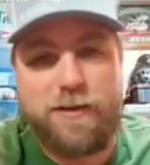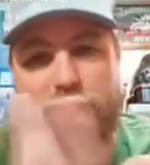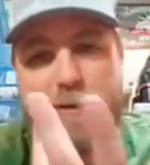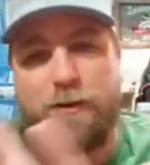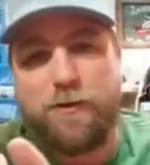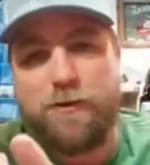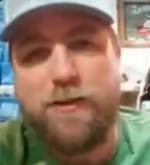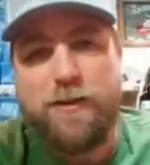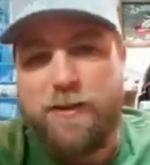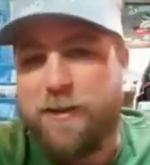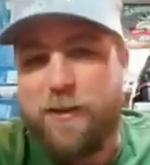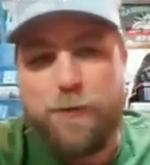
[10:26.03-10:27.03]
You know,
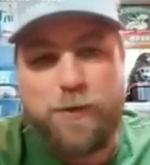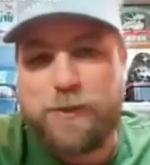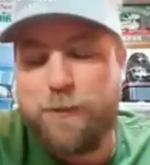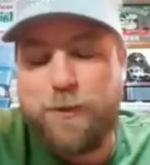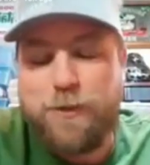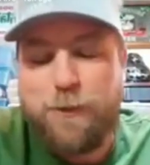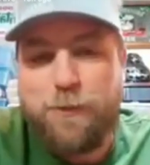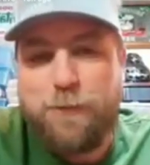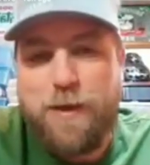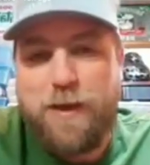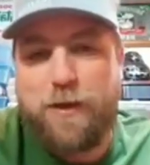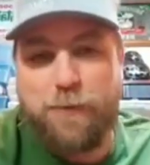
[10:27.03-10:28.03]
you want somebody to jump in the
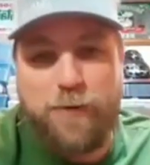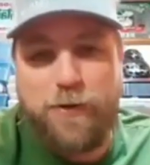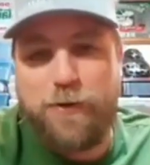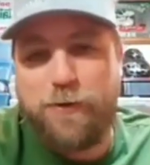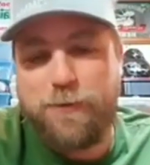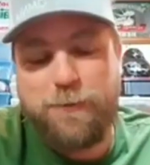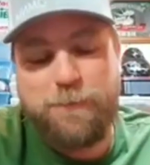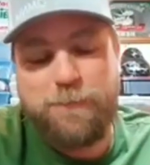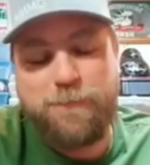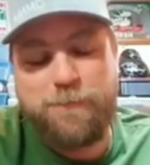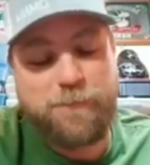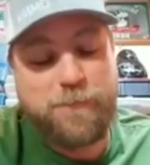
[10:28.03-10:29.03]
back of your boat?" And
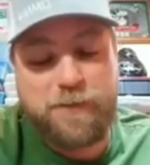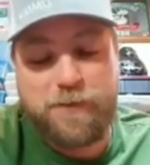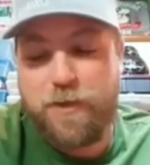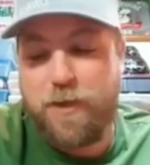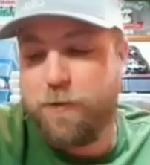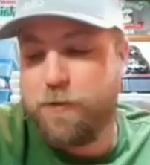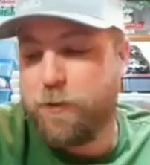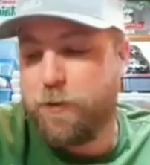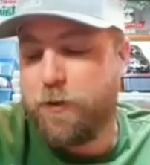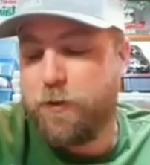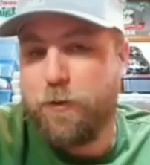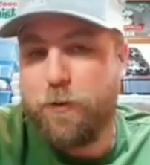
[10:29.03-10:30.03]
so yeah, he's totally
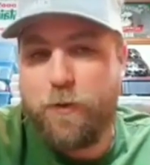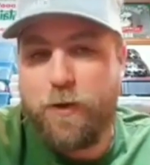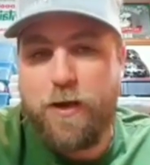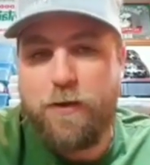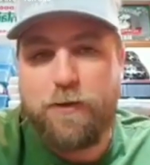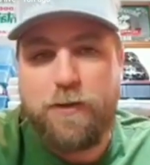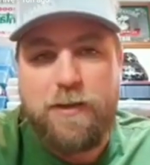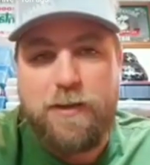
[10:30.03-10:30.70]
cool. We went out.